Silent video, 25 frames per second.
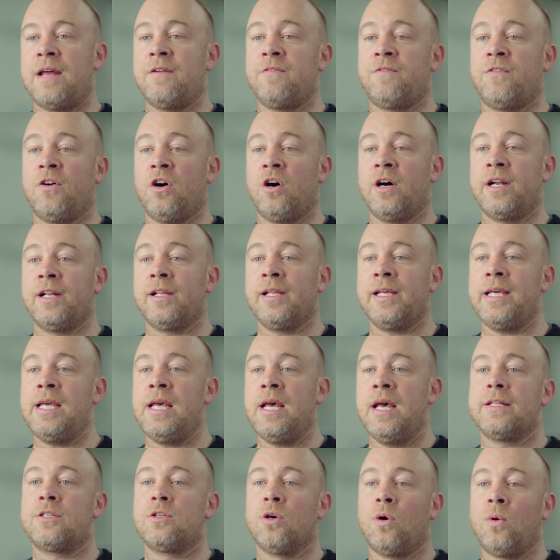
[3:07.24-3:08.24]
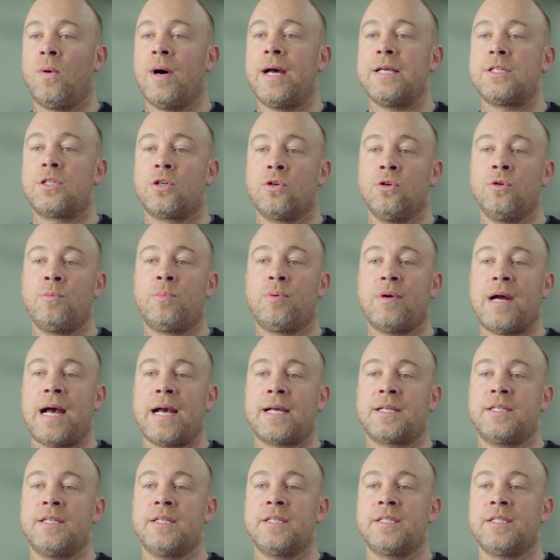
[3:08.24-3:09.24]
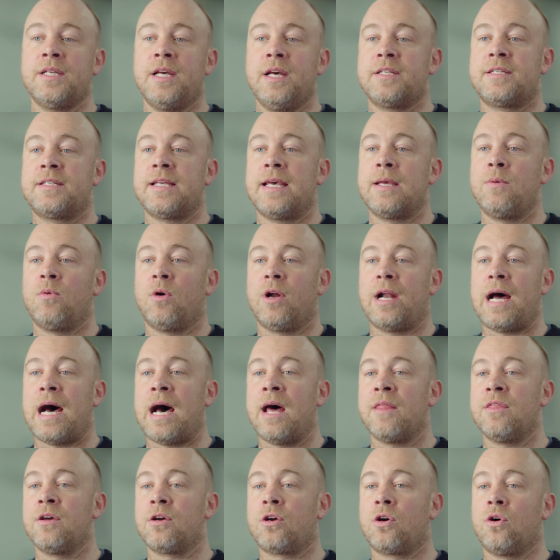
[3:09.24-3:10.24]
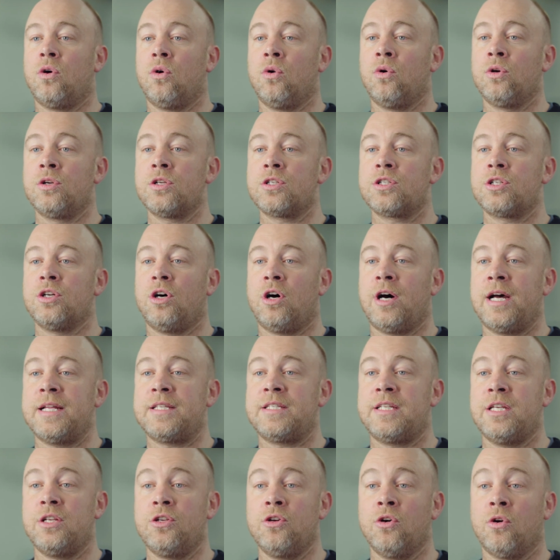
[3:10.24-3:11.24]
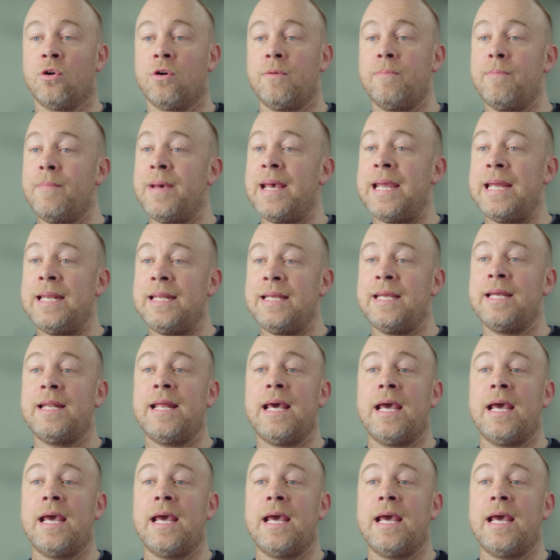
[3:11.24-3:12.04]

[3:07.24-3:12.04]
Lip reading: And finally, it's always good practice to see what other corner sites in your immediate